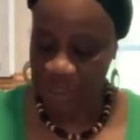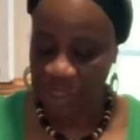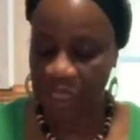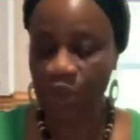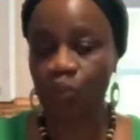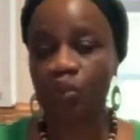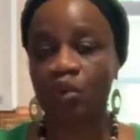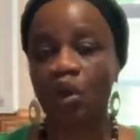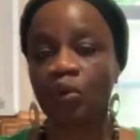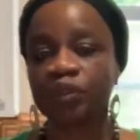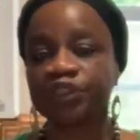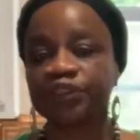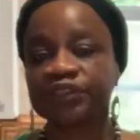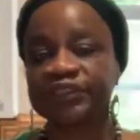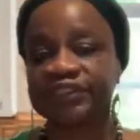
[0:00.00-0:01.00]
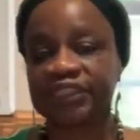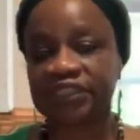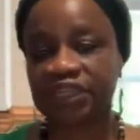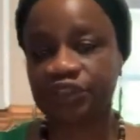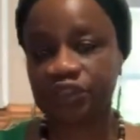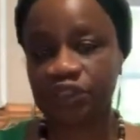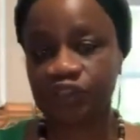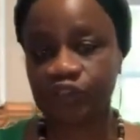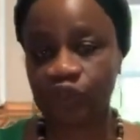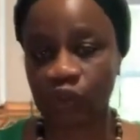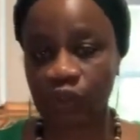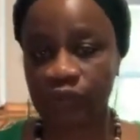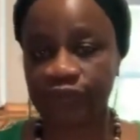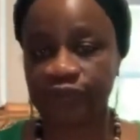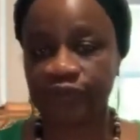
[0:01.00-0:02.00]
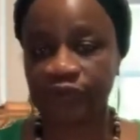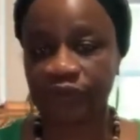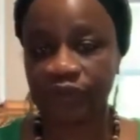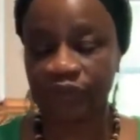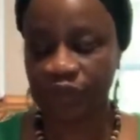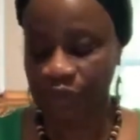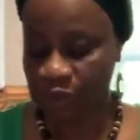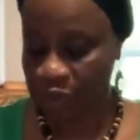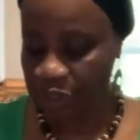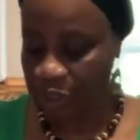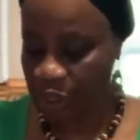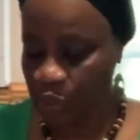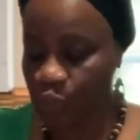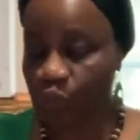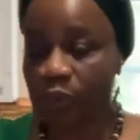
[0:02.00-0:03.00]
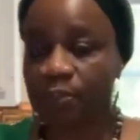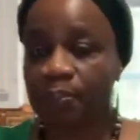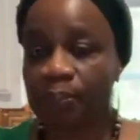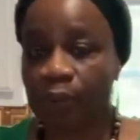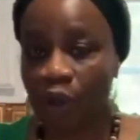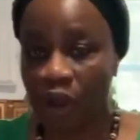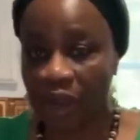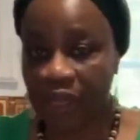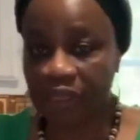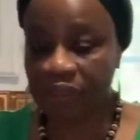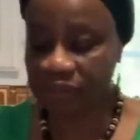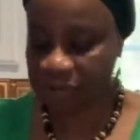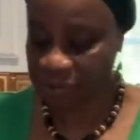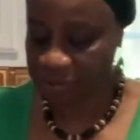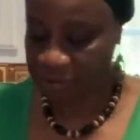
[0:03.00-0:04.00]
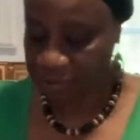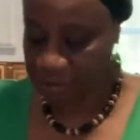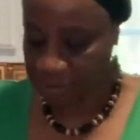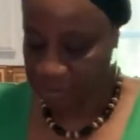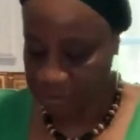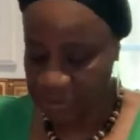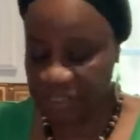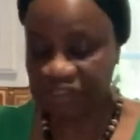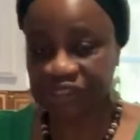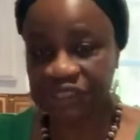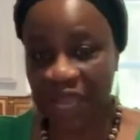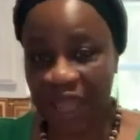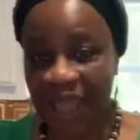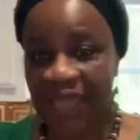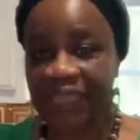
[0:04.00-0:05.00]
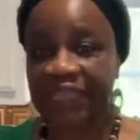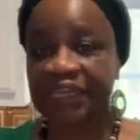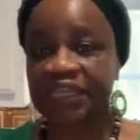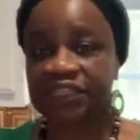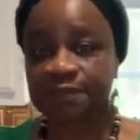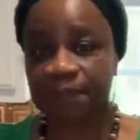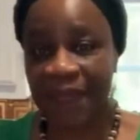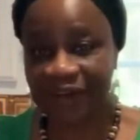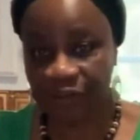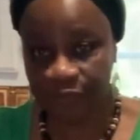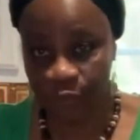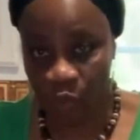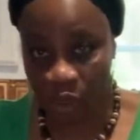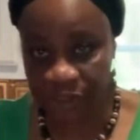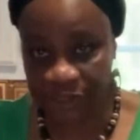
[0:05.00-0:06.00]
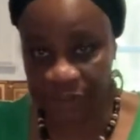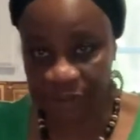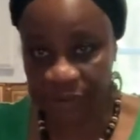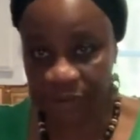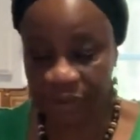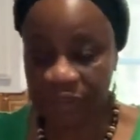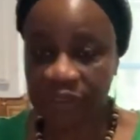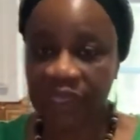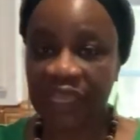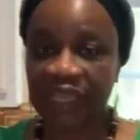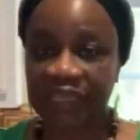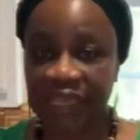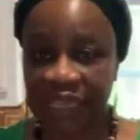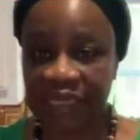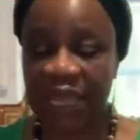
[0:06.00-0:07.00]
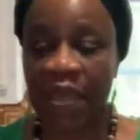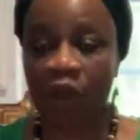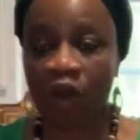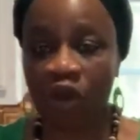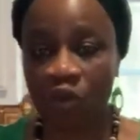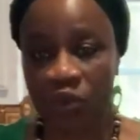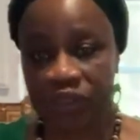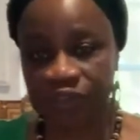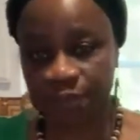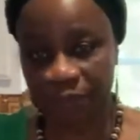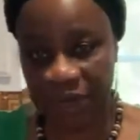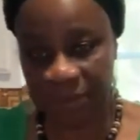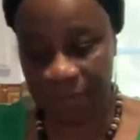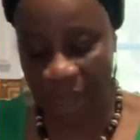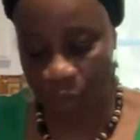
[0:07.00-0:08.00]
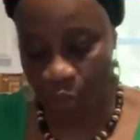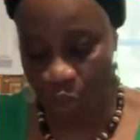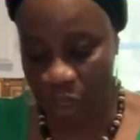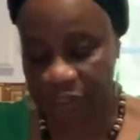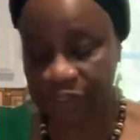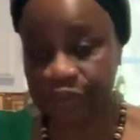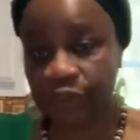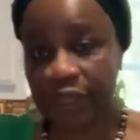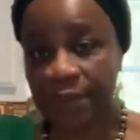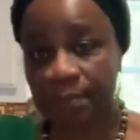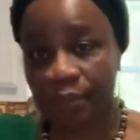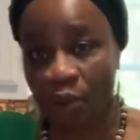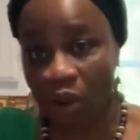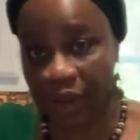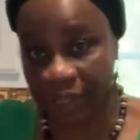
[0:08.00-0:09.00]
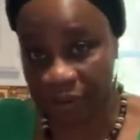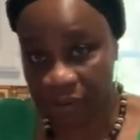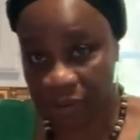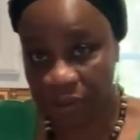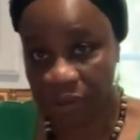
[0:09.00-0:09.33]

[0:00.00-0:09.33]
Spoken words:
And we're going to take it to the stove and we'll boil the jar in this pot of water. Again, I always bring my water to a boil.